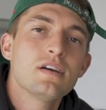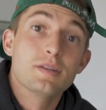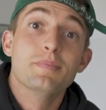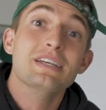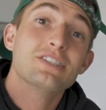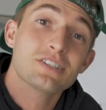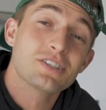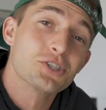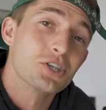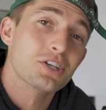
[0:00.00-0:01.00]
The beaches
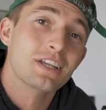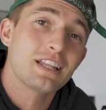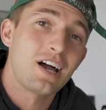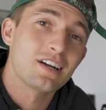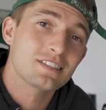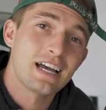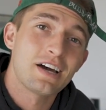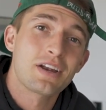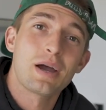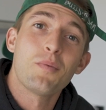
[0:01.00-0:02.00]
are certainly locked
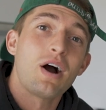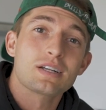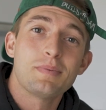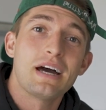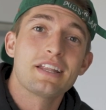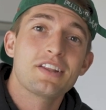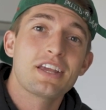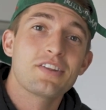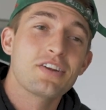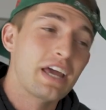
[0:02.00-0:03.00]
down. I walked by there
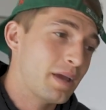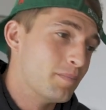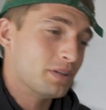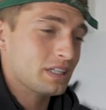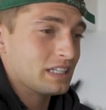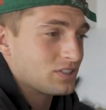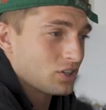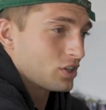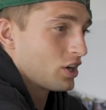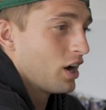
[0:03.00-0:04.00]
the other day and police
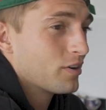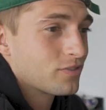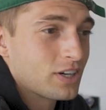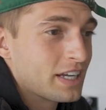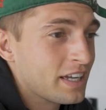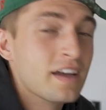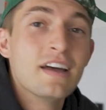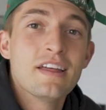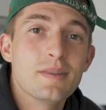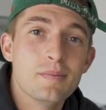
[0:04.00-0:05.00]
are covering
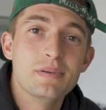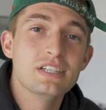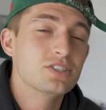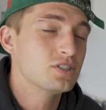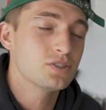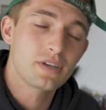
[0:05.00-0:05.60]
the beaches.